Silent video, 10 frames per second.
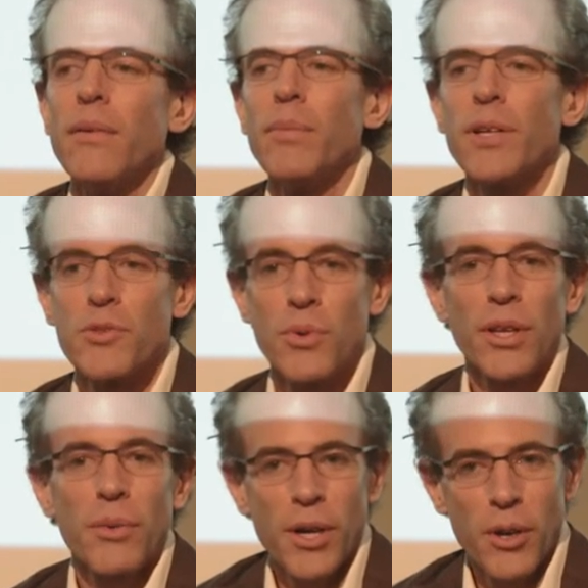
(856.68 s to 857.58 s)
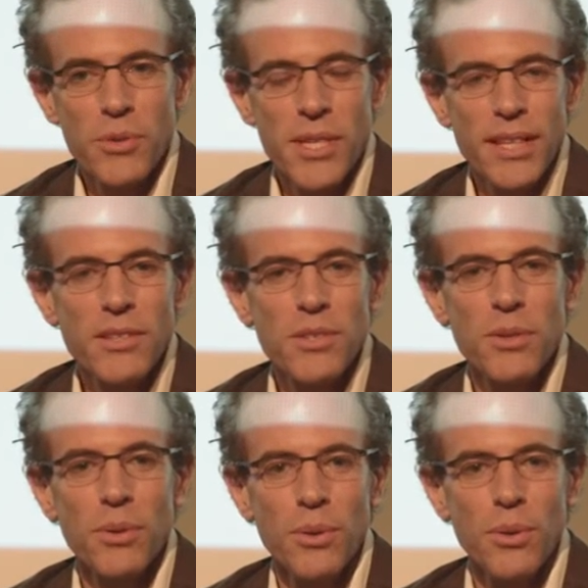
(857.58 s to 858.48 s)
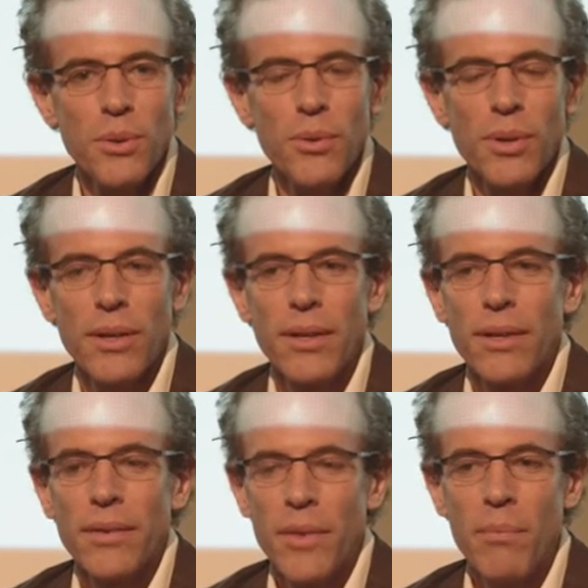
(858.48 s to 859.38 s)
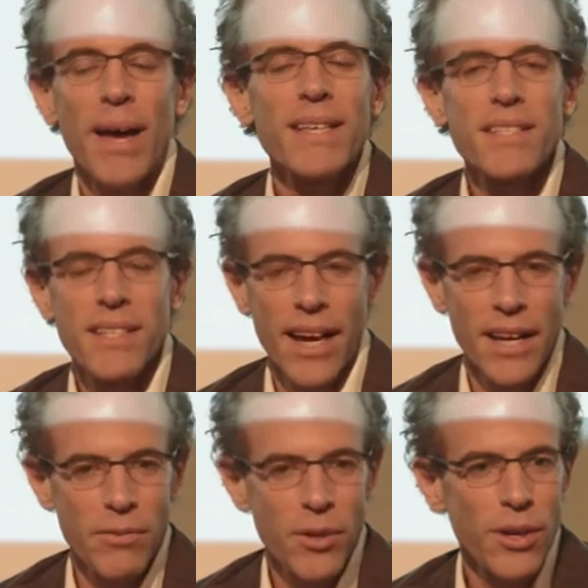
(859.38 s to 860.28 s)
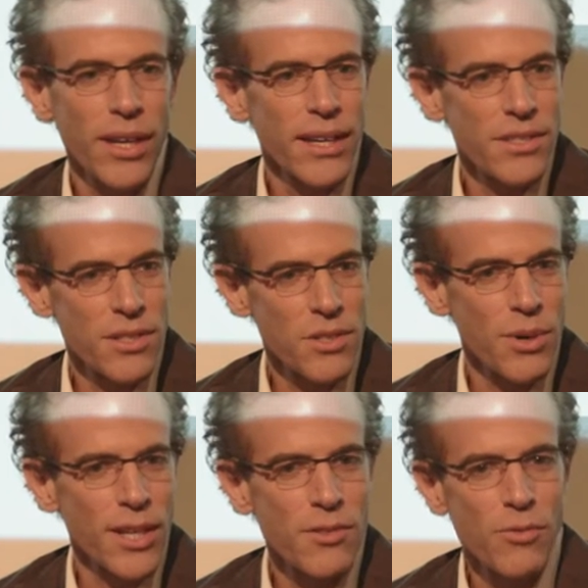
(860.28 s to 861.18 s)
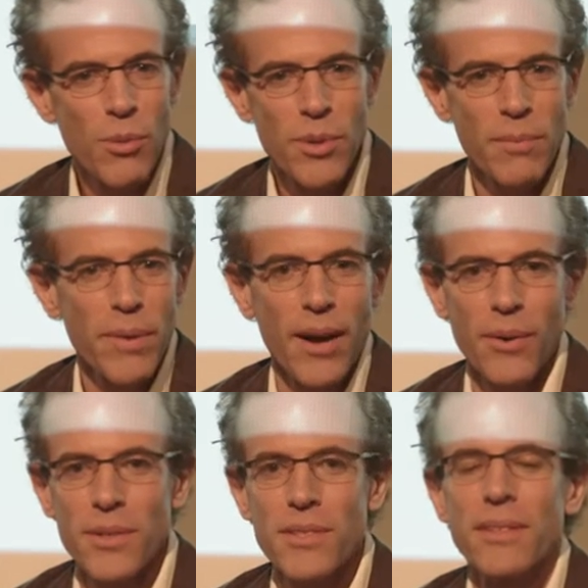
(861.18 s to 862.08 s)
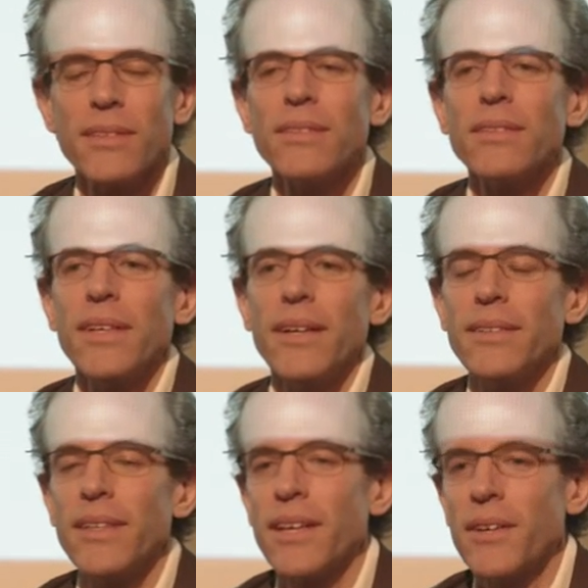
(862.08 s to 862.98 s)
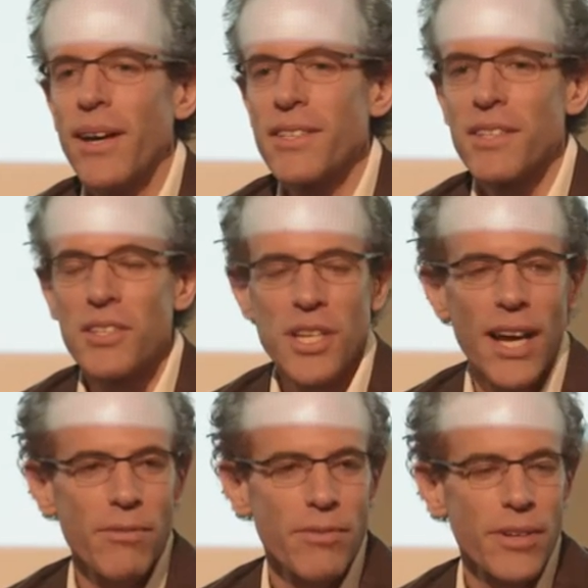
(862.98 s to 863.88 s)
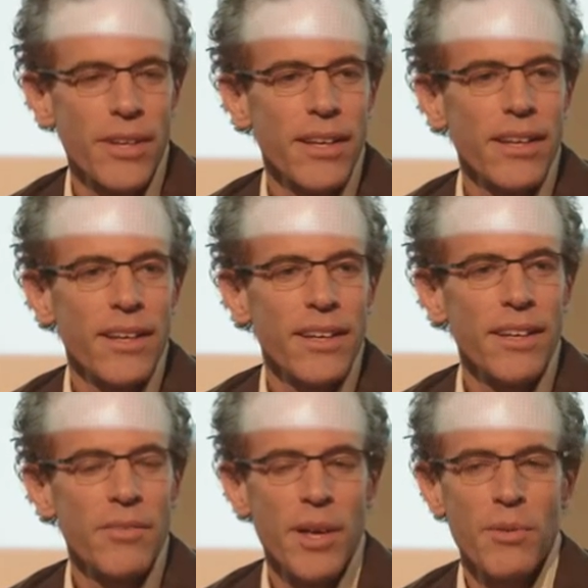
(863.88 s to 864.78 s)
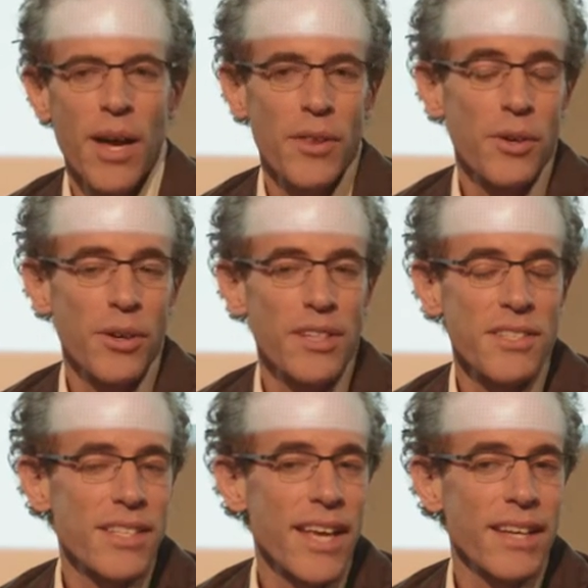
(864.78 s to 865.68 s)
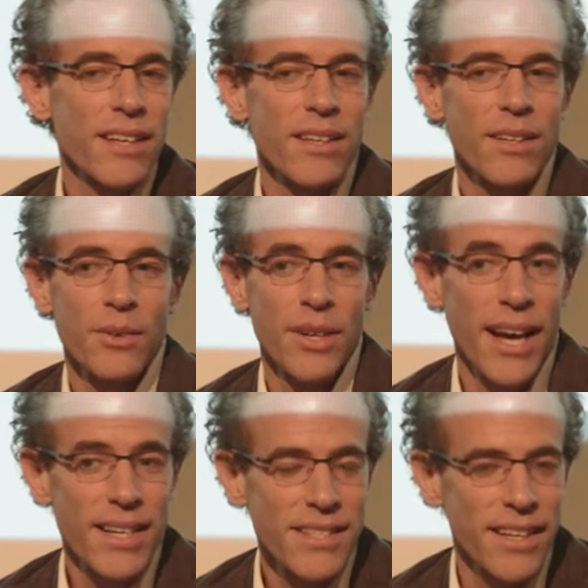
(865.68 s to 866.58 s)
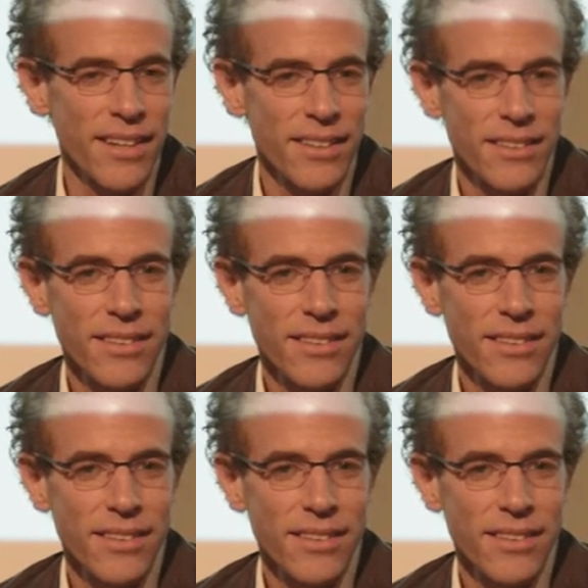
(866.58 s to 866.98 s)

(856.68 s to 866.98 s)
Because really, what goes into the best kind of cooking is the transformative powers. You ask a chef if they'd rather cook a steak or an oxtail.